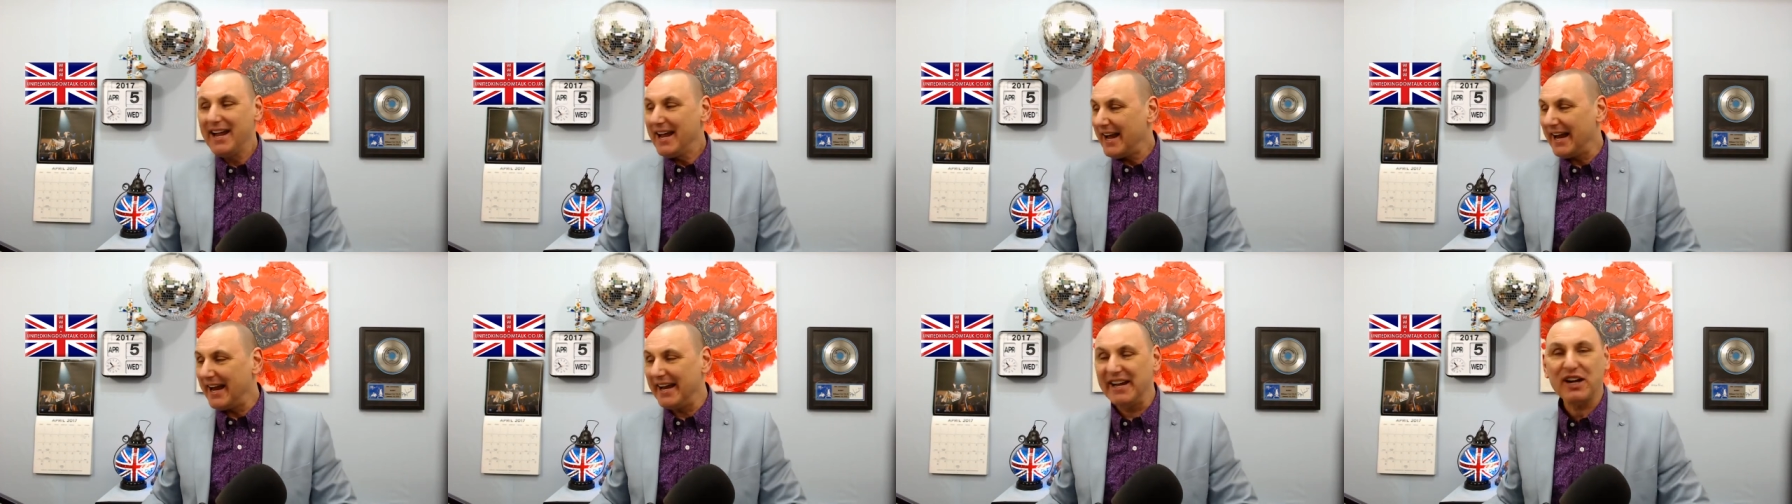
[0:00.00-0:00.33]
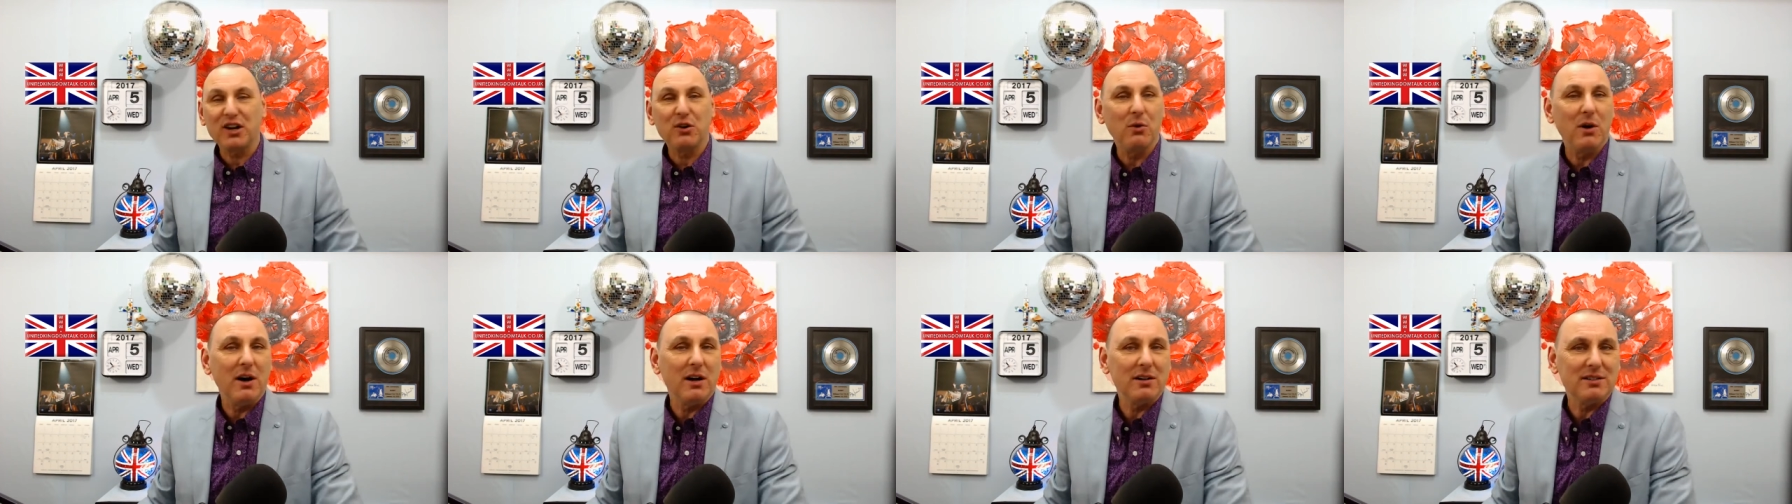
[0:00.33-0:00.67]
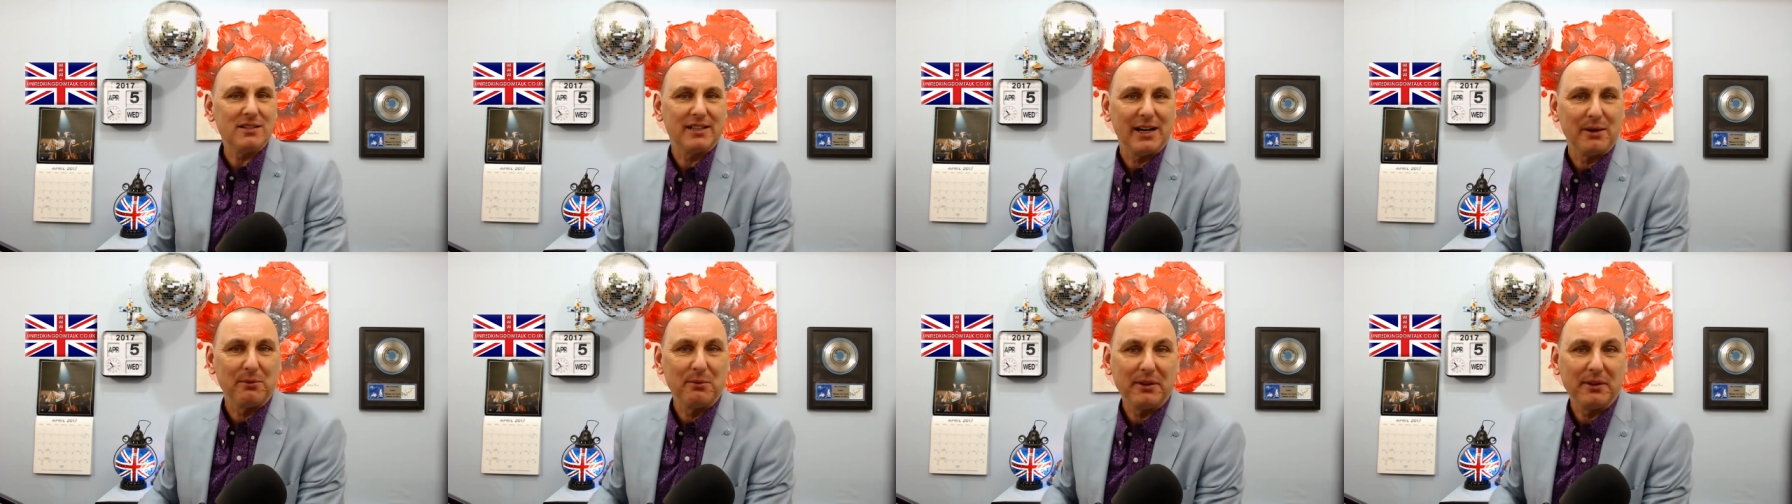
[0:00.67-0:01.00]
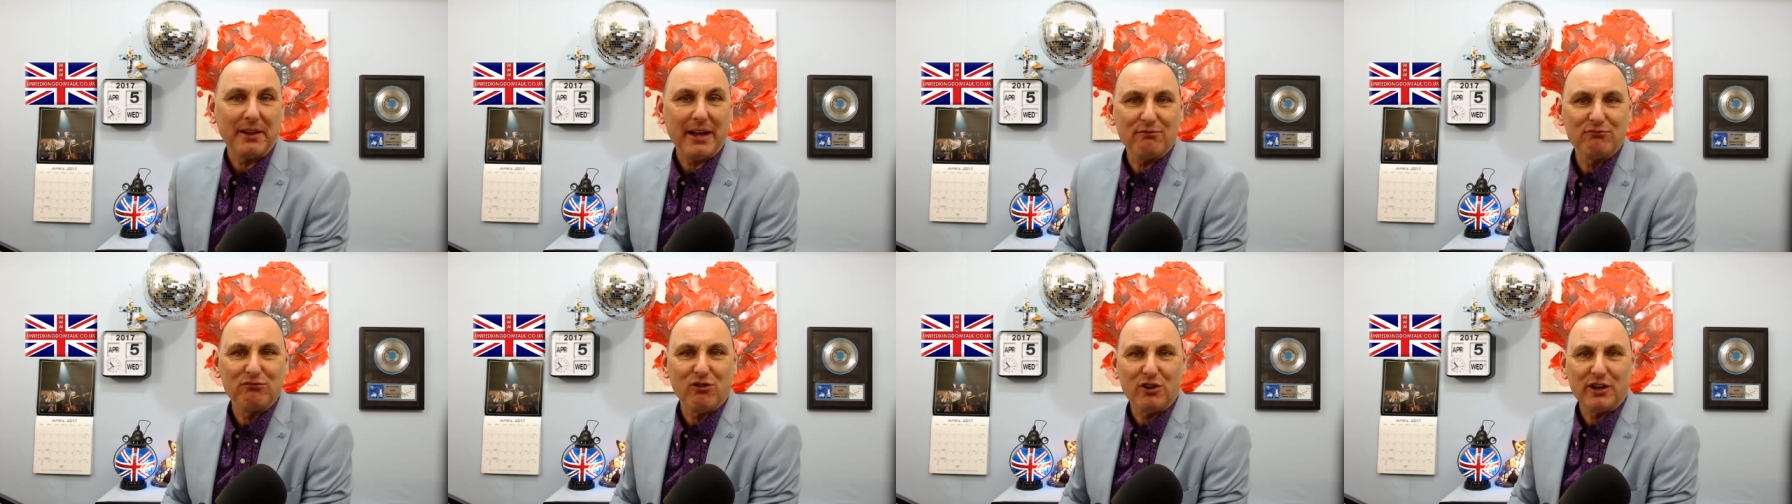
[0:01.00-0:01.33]
In it quiet today with
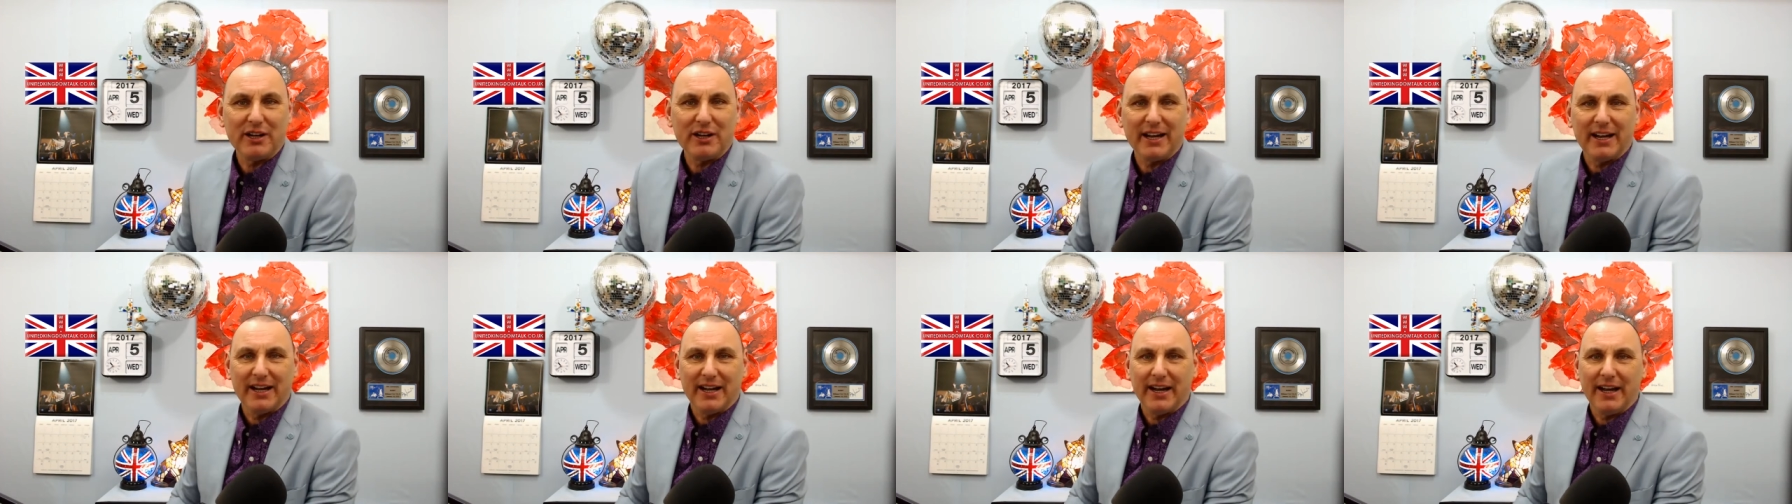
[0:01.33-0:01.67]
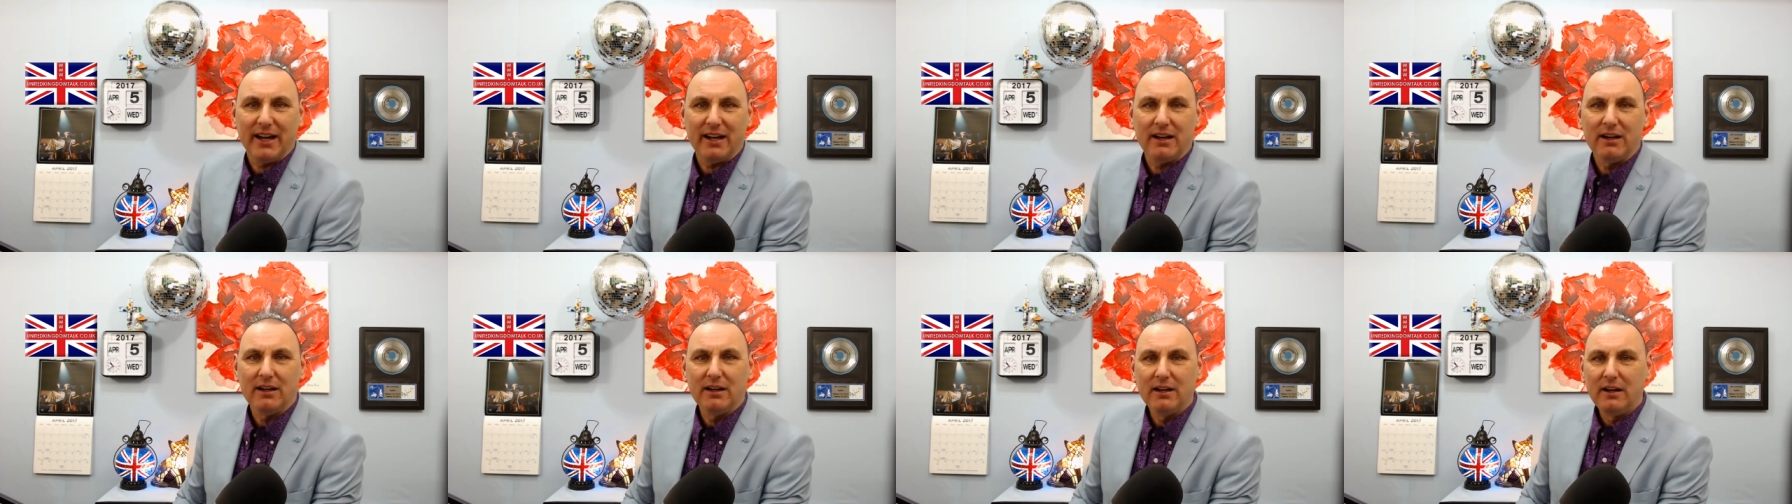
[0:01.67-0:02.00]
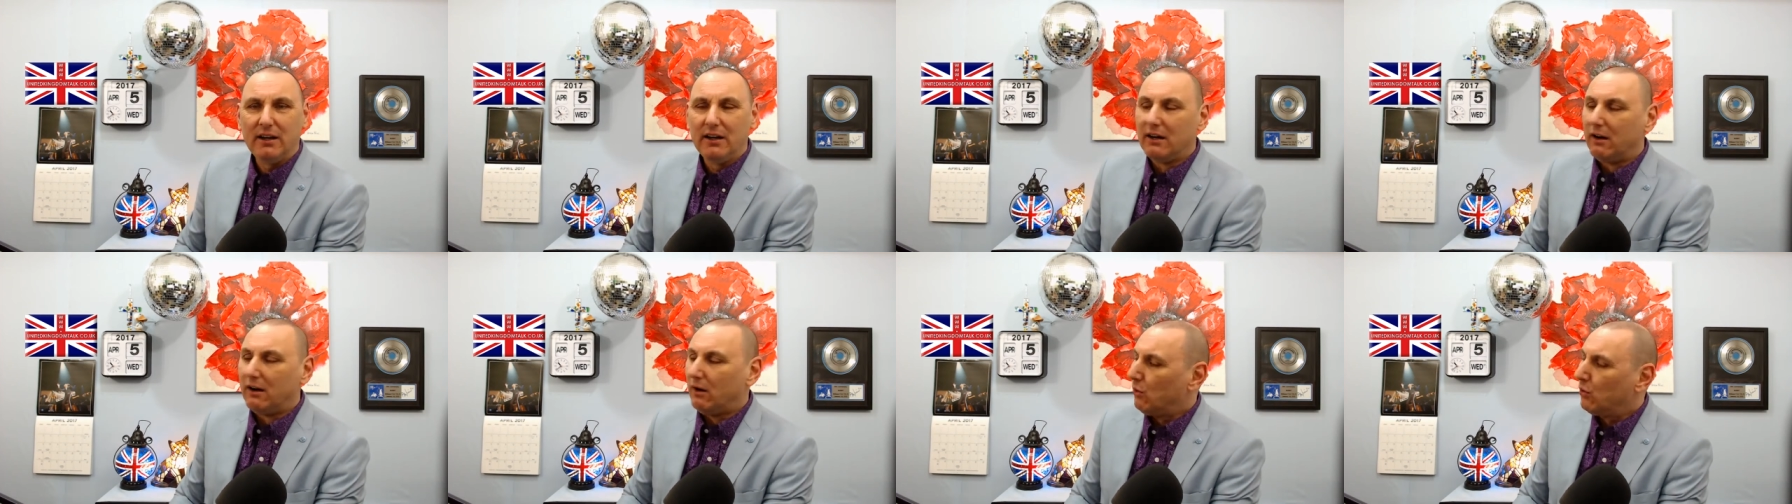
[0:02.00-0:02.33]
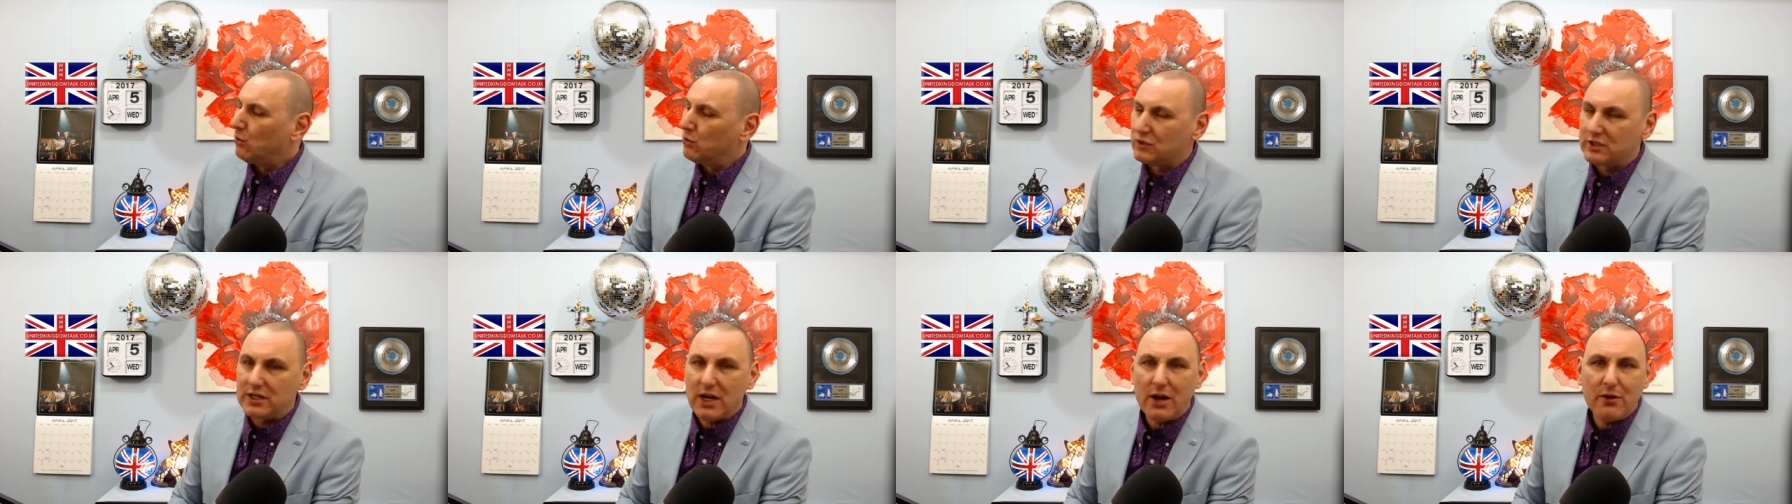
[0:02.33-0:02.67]
that Ronnie in here.
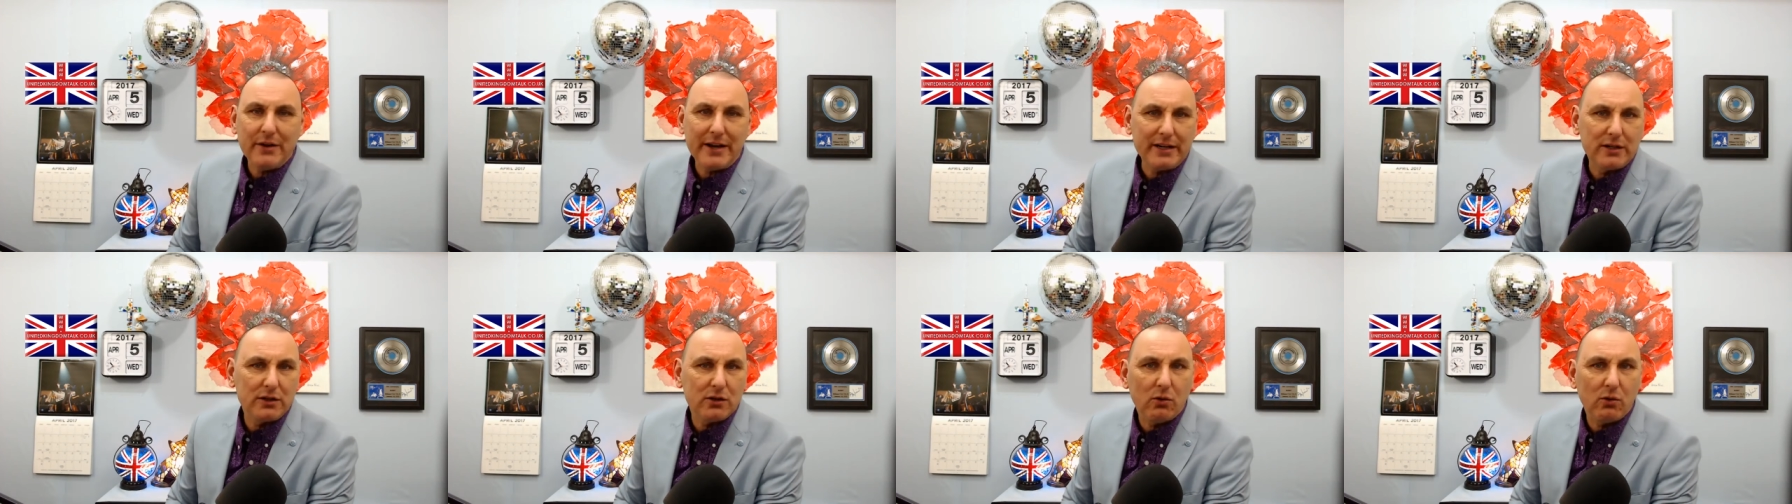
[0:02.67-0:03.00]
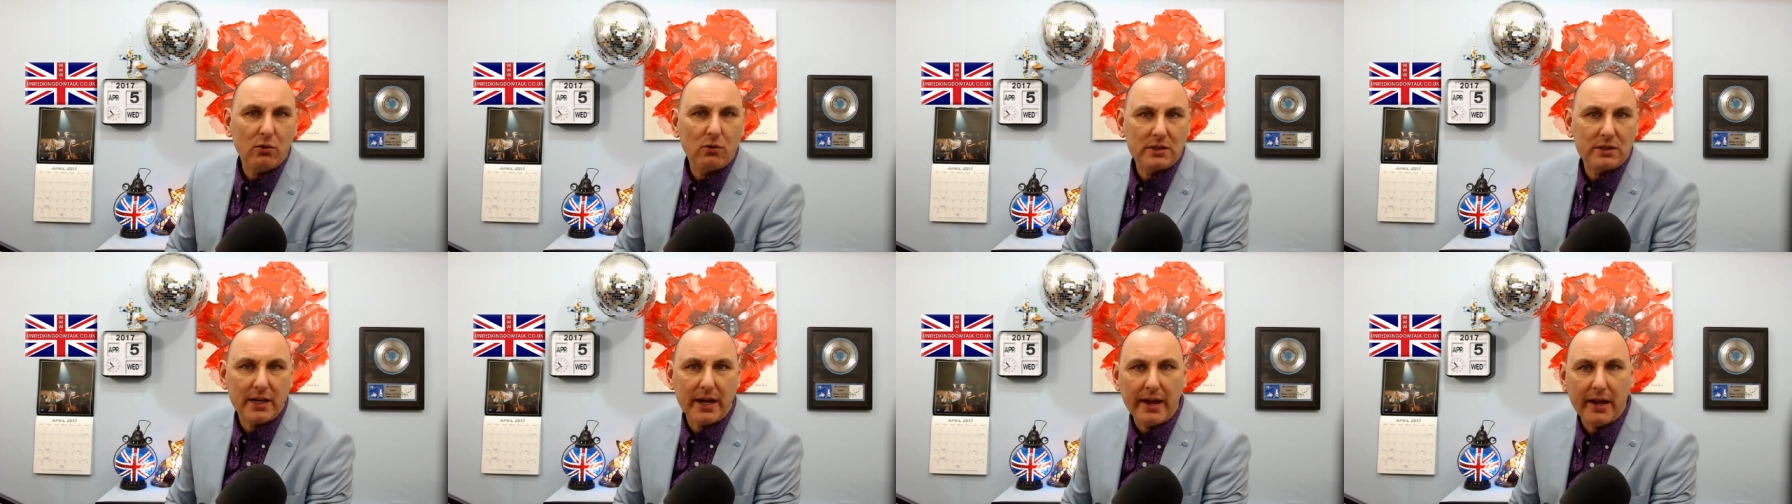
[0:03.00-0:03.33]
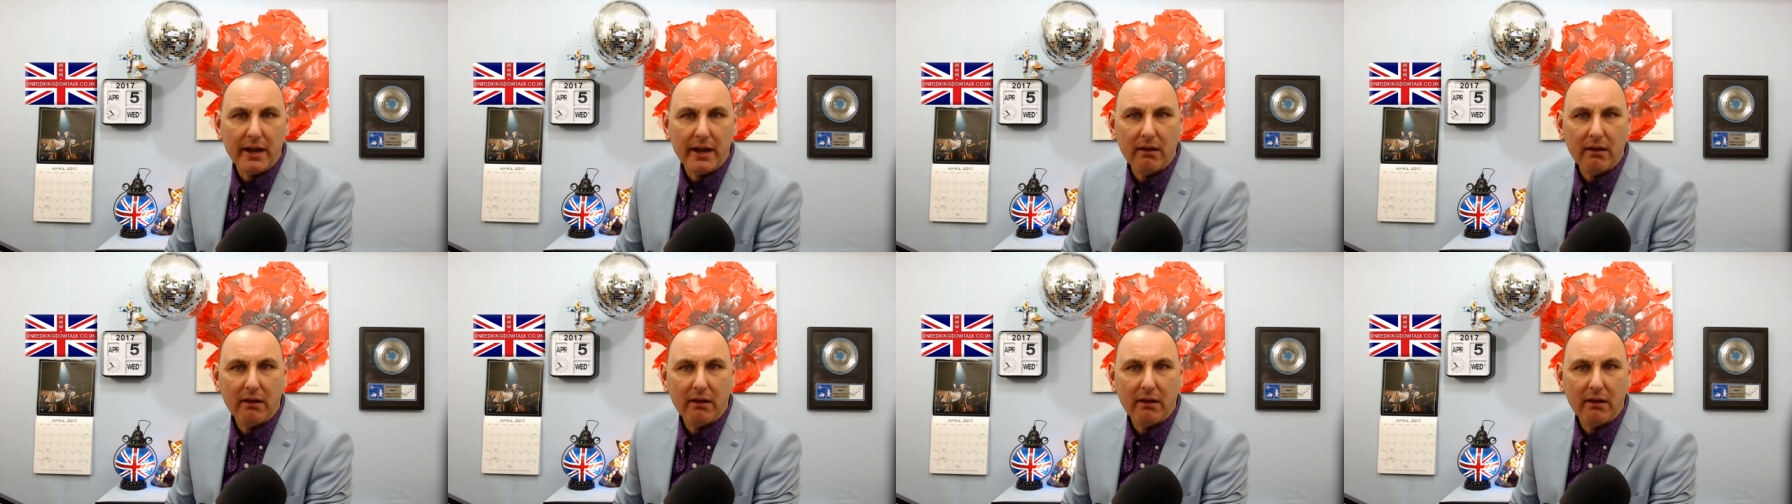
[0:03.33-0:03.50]
Oh, don't he talk, dear.